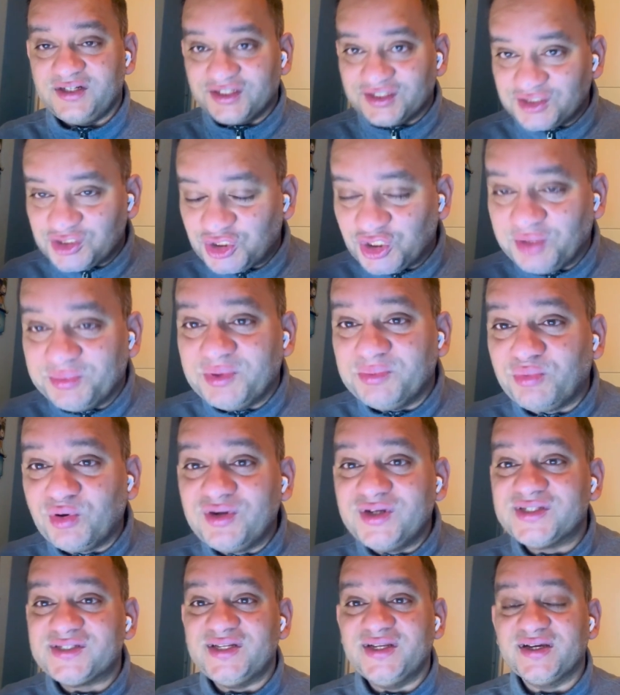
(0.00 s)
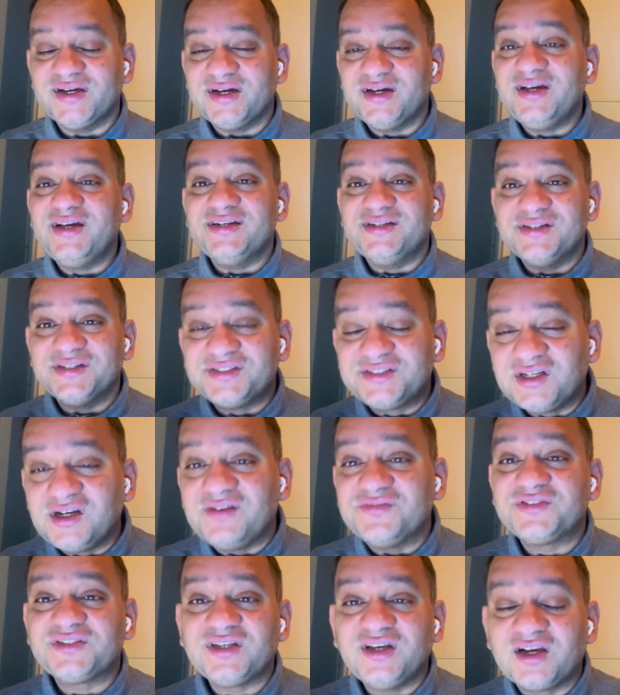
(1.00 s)
German Bundesliga
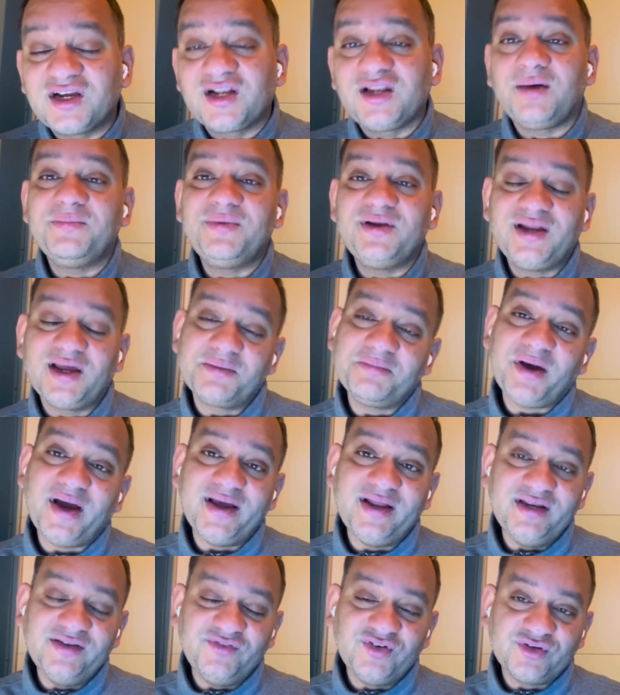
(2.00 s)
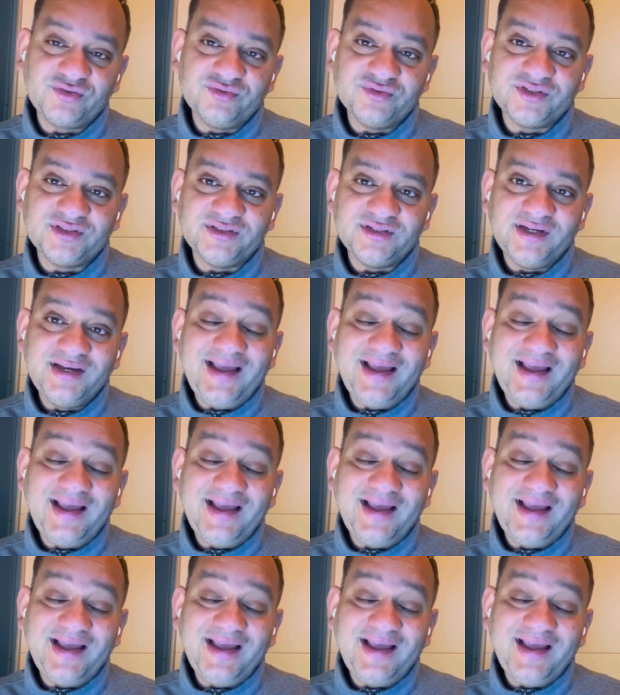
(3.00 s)
deserves a club like Bayer Leverkusen.